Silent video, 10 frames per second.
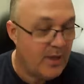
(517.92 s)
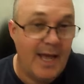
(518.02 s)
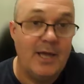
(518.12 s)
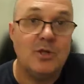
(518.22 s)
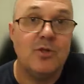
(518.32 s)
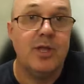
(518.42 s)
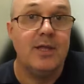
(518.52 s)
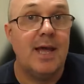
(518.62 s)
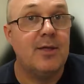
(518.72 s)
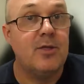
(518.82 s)
with an agency
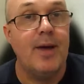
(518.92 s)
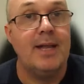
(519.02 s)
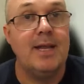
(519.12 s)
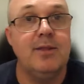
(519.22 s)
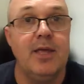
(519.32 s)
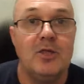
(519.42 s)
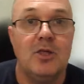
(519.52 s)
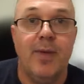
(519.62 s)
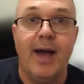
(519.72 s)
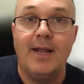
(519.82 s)
in Tasmania,
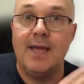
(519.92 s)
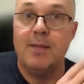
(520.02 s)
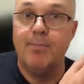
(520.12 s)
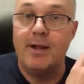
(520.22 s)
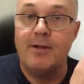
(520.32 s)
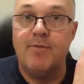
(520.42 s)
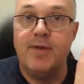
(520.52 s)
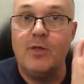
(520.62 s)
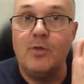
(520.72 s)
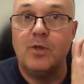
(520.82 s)
teaching how to get better
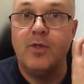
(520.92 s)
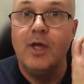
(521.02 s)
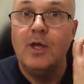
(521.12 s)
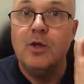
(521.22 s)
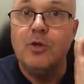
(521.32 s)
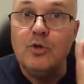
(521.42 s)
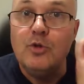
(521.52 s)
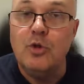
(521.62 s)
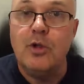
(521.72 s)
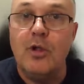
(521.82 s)
fees with
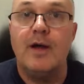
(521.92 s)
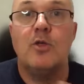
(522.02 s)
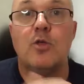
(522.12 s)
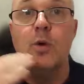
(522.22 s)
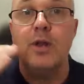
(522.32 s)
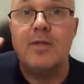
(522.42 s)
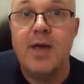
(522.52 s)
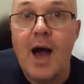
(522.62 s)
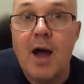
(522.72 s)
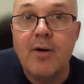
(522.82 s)
new clients as well as
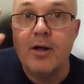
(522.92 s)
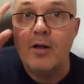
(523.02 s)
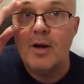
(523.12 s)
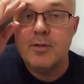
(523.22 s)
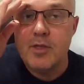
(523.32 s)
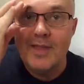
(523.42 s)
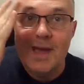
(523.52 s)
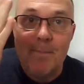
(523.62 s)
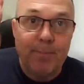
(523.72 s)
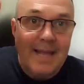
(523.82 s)
current clients, and
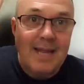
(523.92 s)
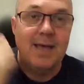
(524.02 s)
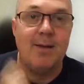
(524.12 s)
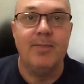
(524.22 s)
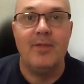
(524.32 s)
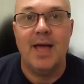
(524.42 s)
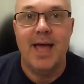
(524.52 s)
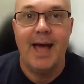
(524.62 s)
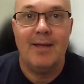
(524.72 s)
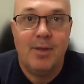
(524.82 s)
their BDM that they
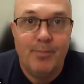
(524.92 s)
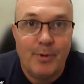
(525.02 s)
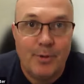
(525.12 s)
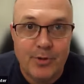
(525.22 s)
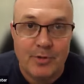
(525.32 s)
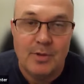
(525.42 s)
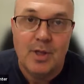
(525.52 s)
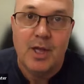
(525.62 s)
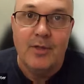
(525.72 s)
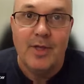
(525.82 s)
had, their person
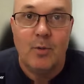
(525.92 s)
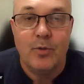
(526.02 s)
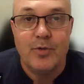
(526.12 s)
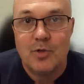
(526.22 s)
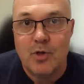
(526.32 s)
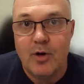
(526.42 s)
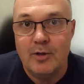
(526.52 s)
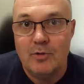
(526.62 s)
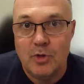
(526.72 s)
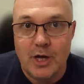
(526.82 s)
that was
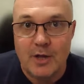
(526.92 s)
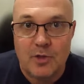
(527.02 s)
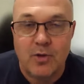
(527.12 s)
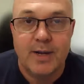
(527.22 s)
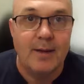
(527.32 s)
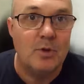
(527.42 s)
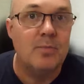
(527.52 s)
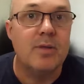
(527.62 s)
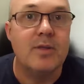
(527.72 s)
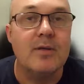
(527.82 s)
assigned to just sign up
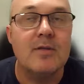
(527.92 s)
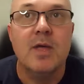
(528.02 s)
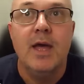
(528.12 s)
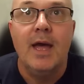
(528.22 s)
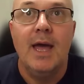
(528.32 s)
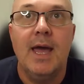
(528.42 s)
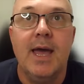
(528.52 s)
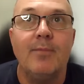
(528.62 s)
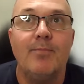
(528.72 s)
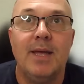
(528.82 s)
new business, he
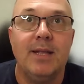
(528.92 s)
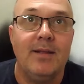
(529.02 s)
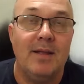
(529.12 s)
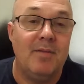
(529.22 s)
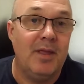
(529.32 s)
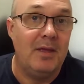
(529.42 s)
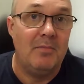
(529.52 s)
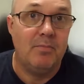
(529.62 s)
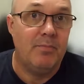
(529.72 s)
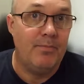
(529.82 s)
had been in the